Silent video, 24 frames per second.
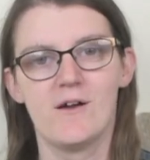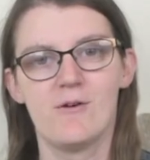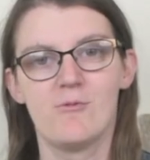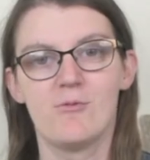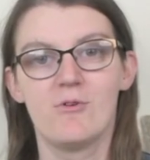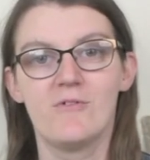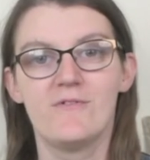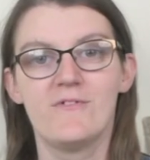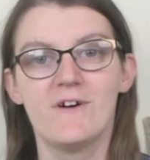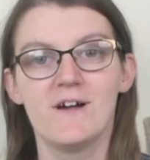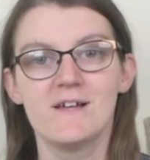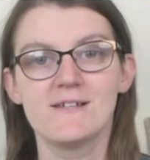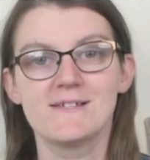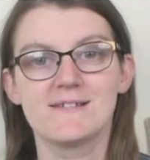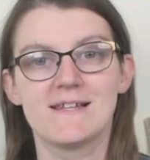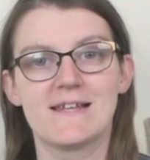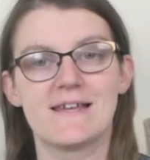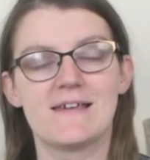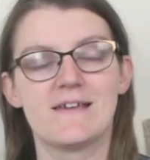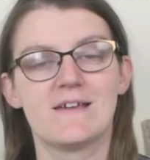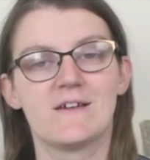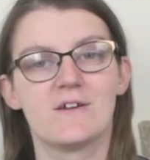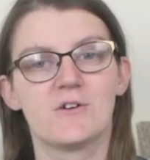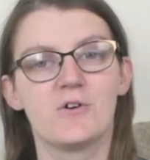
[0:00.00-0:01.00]
Well,
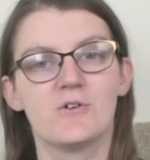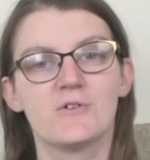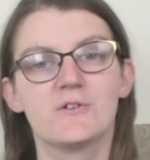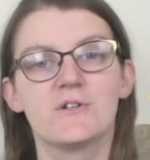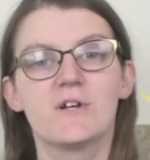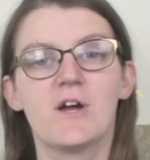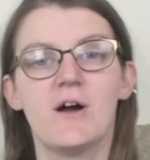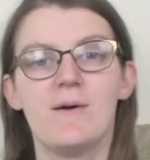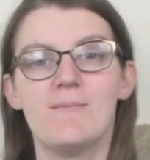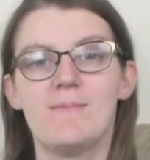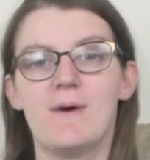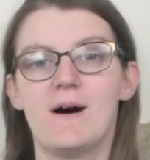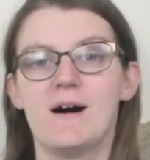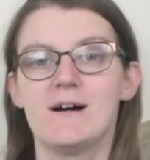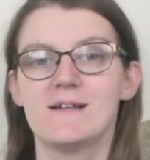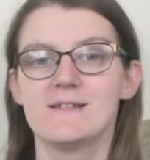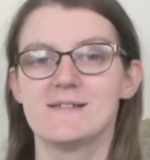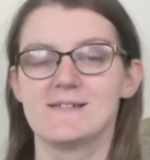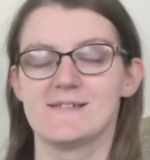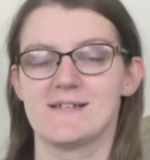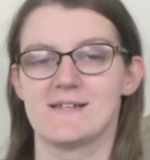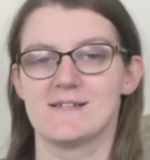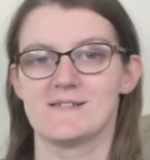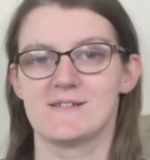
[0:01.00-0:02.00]
firstly, God
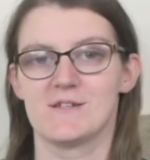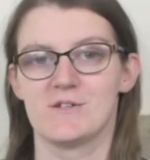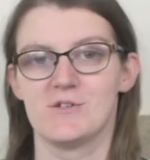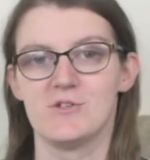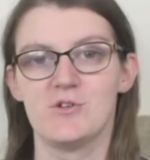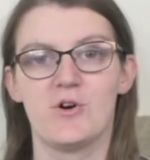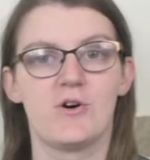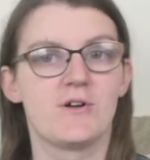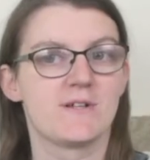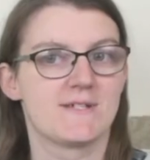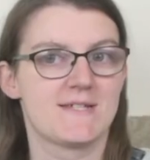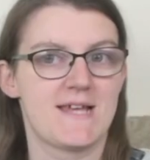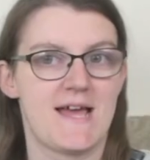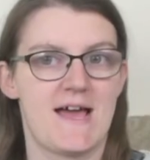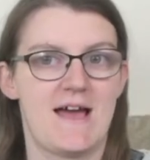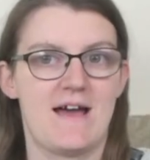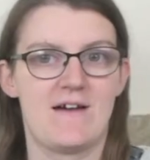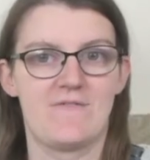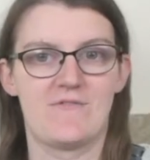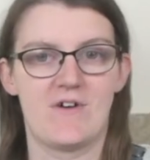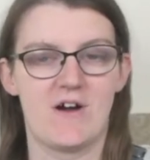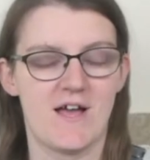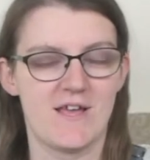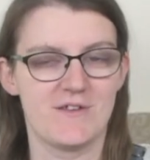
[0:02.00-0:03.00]
commands us not to
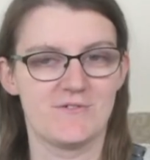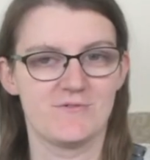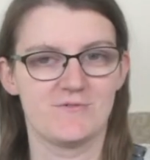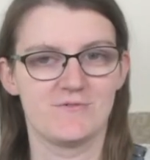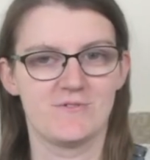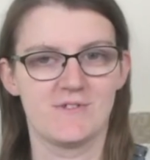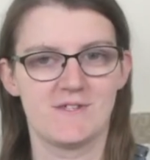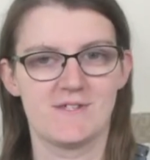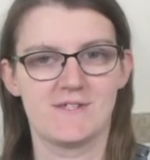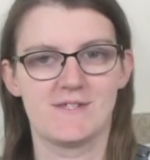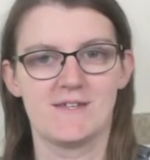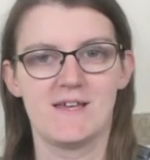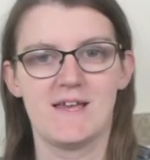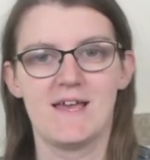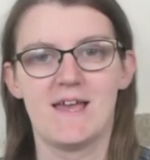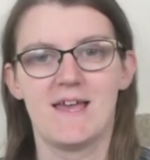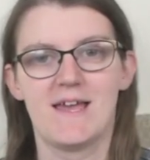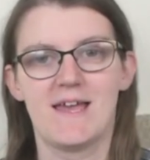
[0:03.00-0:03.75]
have idols.